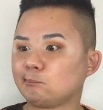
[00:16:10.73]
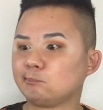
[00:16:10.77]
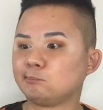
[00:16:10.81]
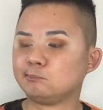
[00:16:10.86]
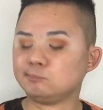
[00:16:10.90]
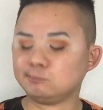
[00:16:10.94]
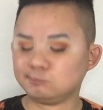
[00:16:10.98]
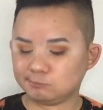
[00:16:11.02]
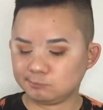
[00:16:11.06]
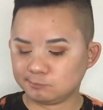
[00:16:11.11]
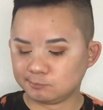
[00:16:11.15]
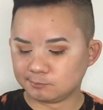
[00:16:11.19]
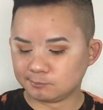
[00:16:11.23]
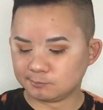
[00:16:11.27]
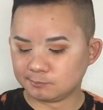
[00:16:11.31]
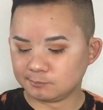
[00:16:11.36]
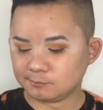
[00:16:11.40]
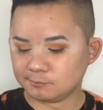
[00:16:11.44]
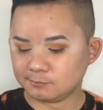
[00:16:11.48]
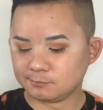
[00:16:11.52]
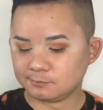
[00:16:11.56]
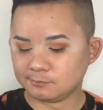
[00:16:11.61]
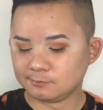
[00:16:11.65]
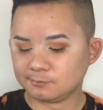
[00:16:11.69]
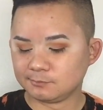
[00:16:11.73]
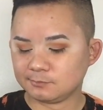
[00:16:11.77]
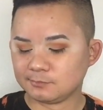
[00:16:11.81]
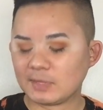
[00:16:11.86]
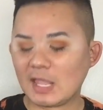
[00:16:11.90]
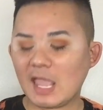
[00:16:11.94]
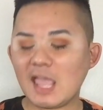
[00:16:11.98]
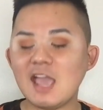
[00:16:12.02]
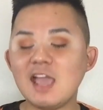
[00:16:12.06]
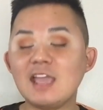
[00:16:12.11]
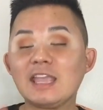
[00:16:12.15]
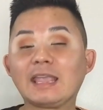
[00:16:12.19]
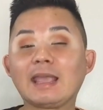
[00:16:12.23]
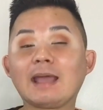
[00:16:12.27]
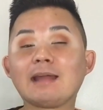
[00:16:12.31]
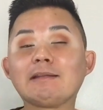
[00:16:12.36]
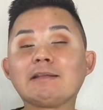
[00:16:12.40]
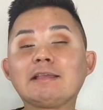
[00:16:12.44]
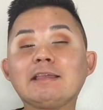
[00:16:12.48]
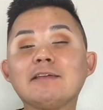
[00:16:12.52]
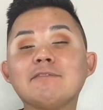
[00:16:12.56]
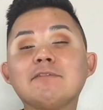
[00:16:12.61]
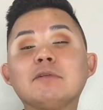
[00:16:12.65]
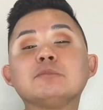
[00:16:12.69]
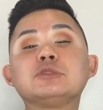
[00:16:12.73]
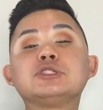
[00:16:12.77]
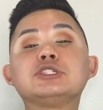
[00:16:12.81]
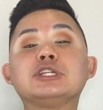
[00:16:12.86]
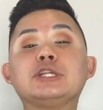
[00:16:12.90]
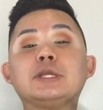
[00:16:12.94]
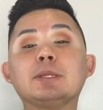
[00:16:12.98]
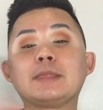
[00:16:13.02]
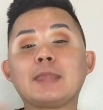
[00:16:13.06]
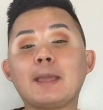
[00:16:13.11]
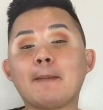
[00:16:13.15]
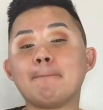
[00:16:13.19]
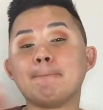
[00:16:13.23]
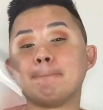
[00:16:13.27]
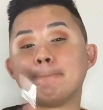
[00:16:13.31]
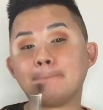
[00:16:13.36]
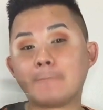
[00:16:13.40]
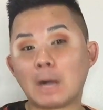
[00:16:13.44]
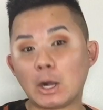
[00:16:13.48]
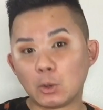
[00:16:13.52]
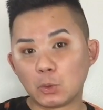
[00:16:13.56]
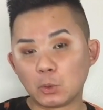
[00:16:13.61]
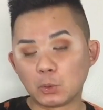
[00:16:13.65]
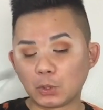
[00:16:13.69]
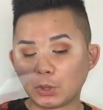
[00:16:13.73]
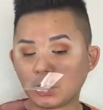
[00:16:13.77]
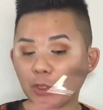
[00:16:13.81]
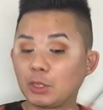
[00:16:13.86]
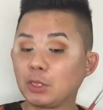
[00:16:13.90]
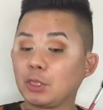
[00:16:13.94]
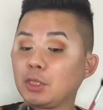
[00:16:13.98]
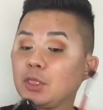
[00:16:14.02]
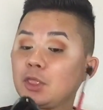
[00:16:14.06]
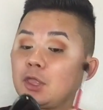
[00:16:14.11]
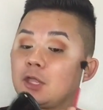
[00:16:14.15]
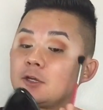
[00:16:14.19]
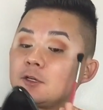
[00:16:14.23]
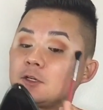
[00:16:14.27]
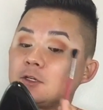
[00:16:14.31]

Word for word: You got to give them to get them both.